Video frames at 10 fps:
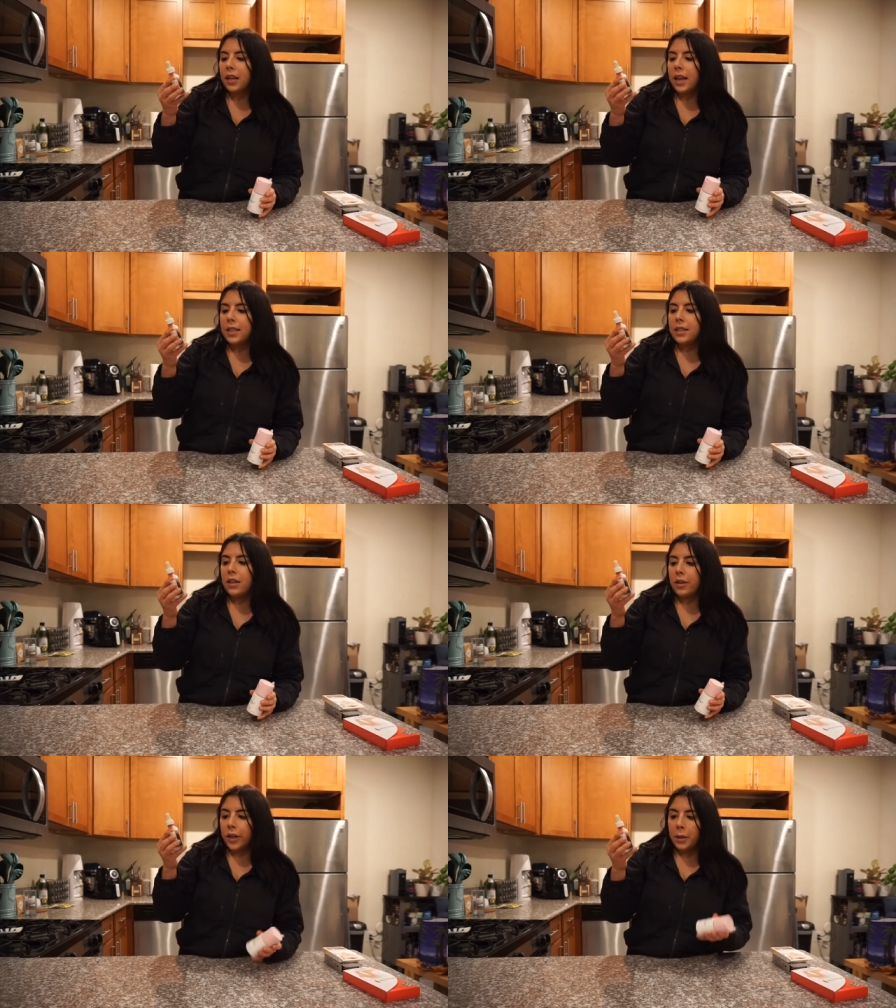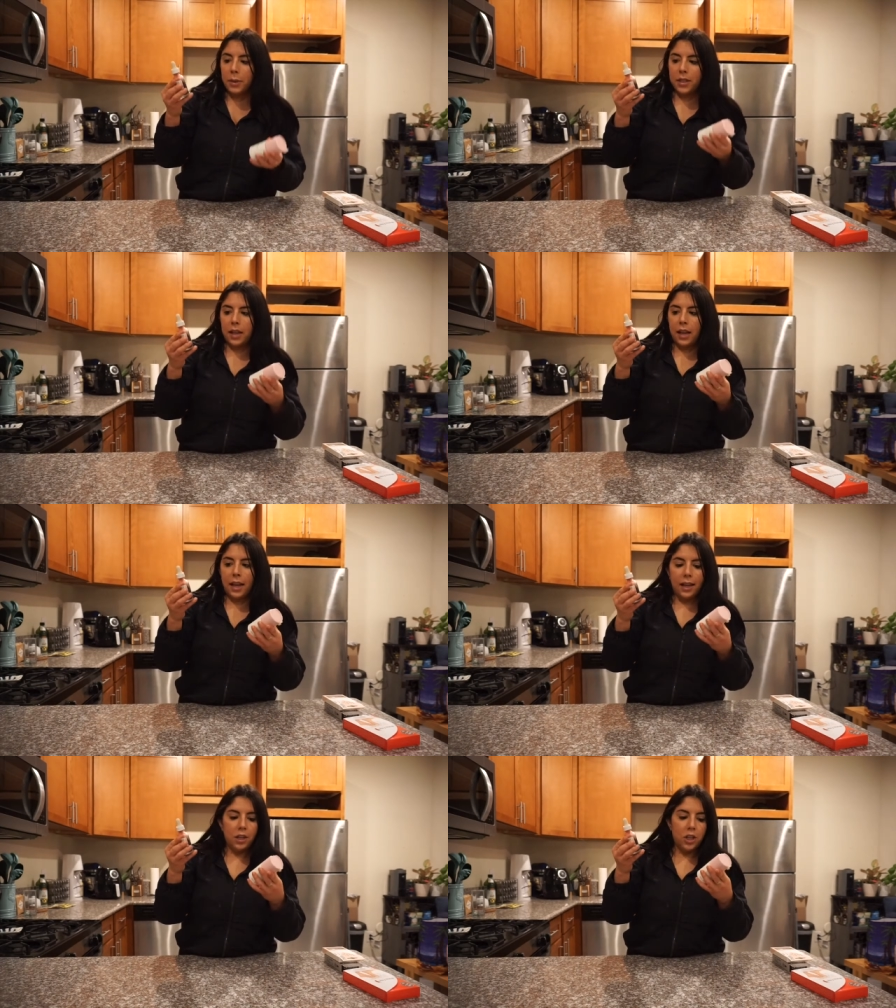It's 30%
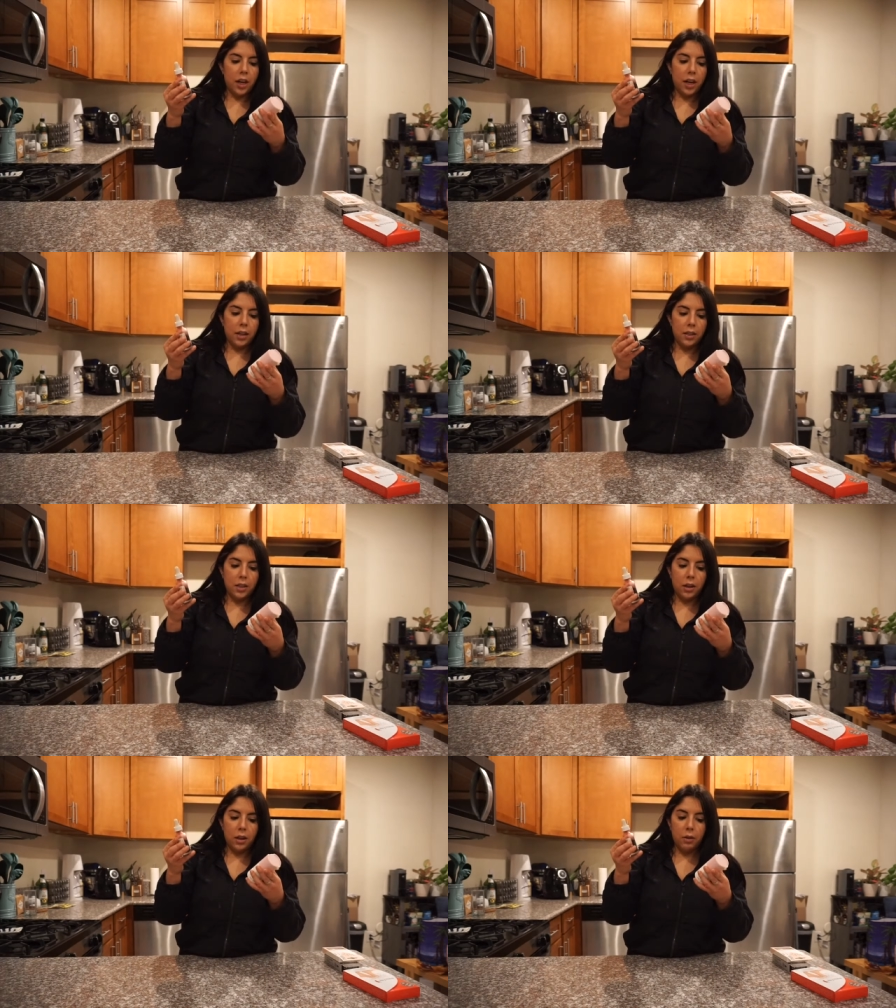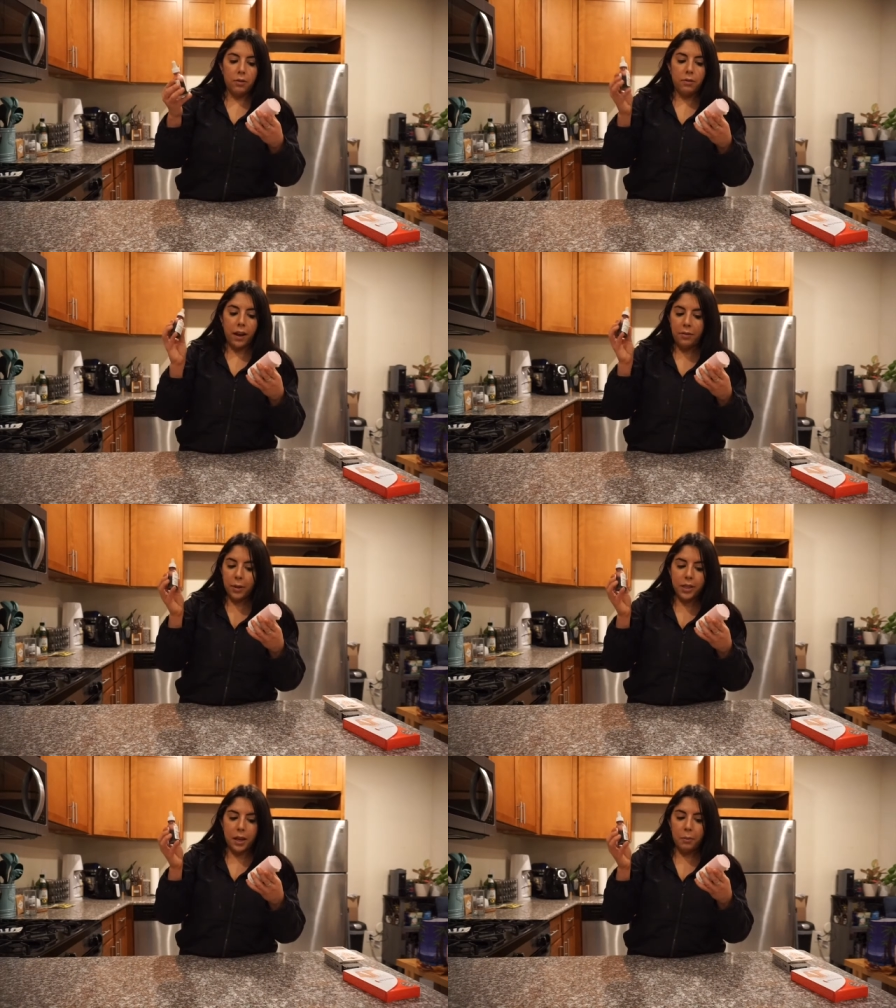AHA, so
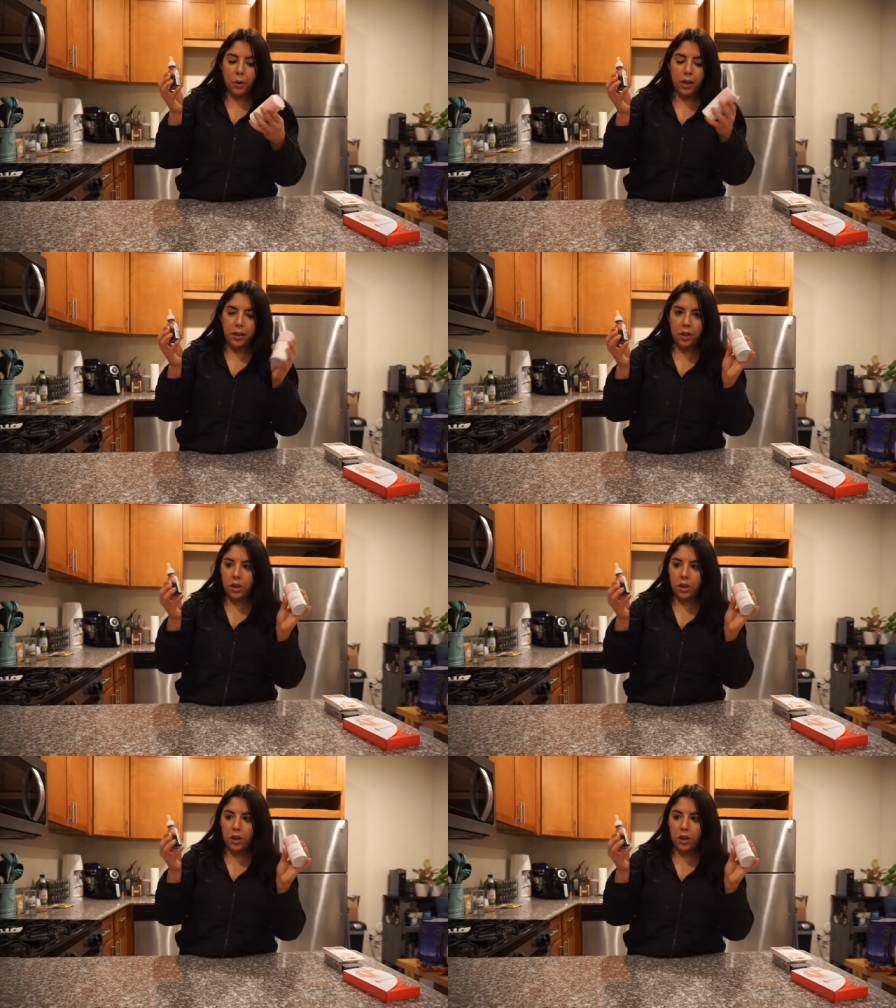5% more than the